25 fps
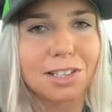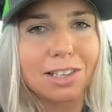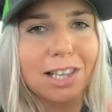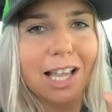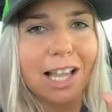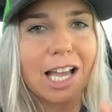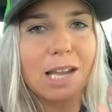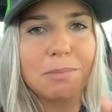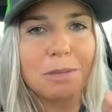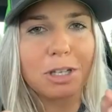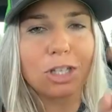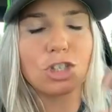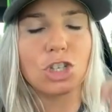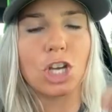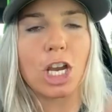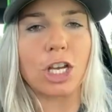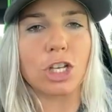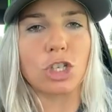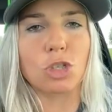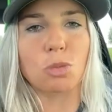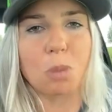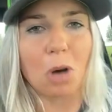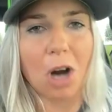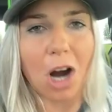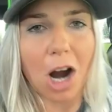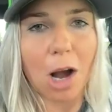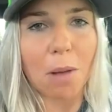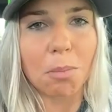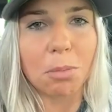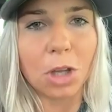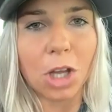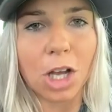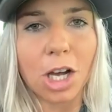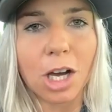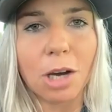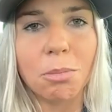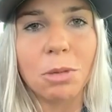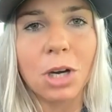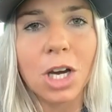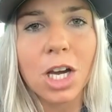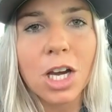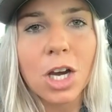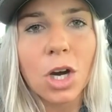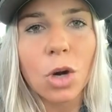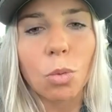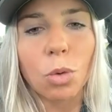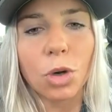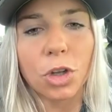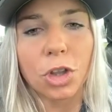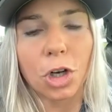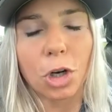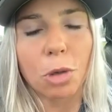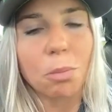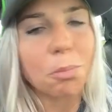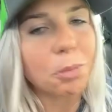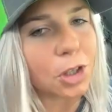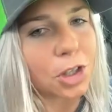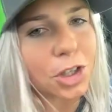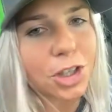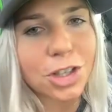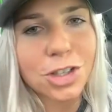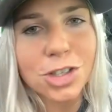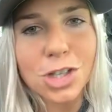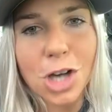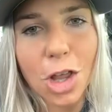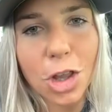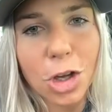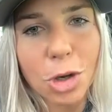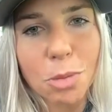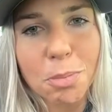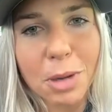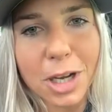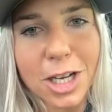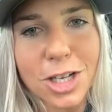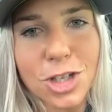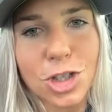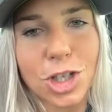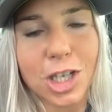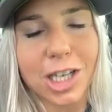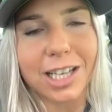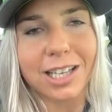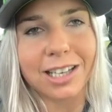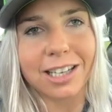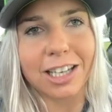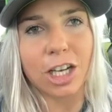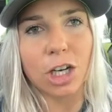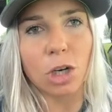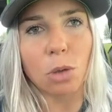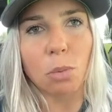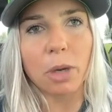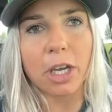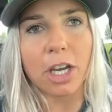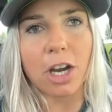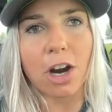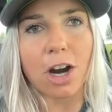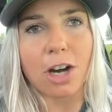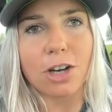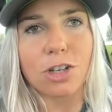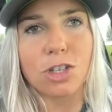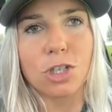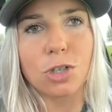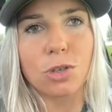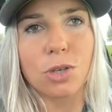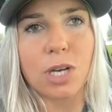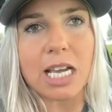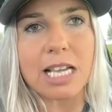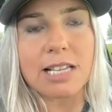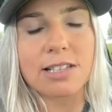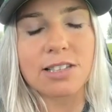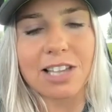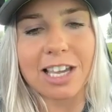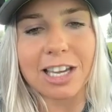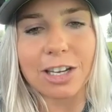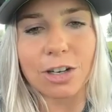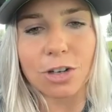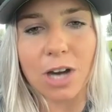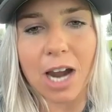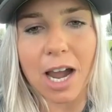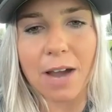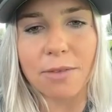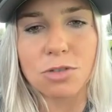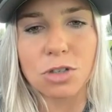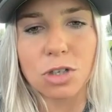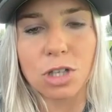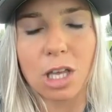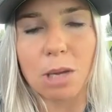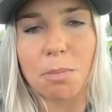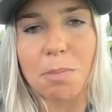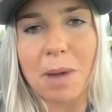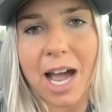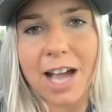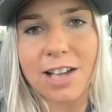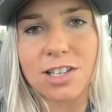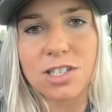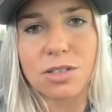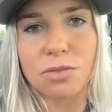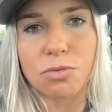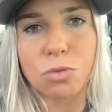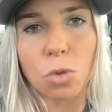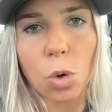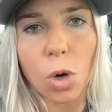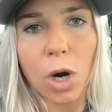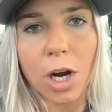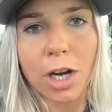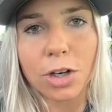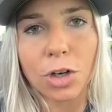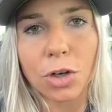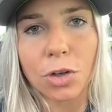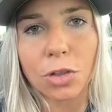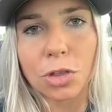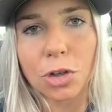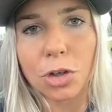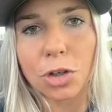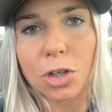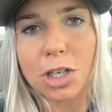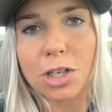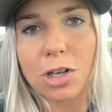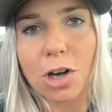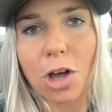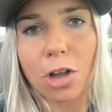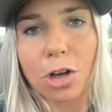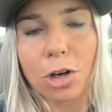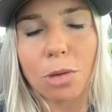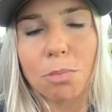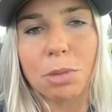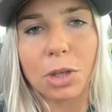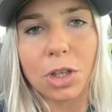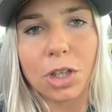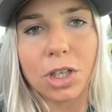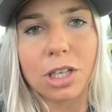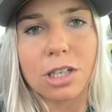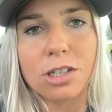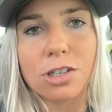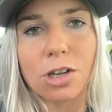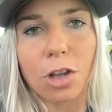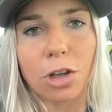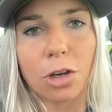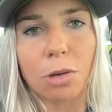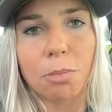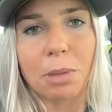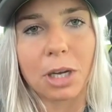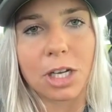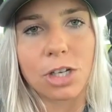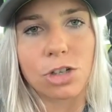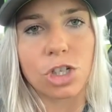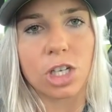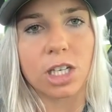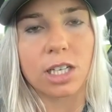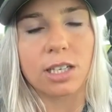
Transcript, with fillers: climate change problem with her billion dollar budget. And here we are 2 days later after they passed a 430 billion dollar budget.